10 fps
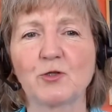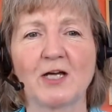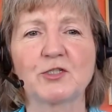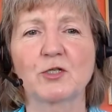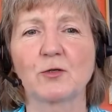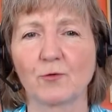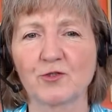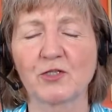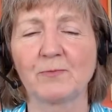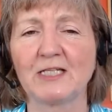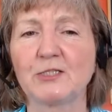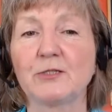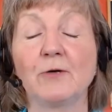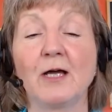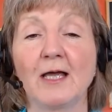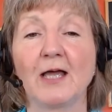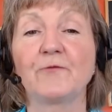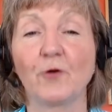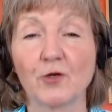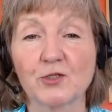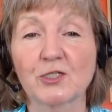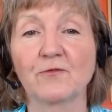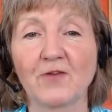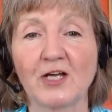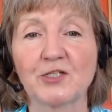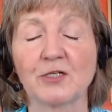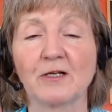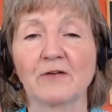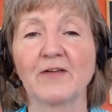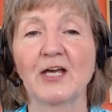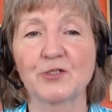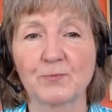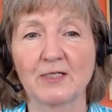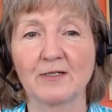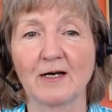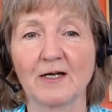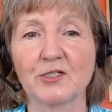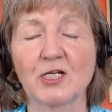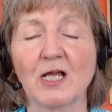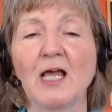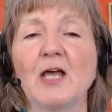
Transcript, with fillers: trying to coerce him into a false confession of espionage.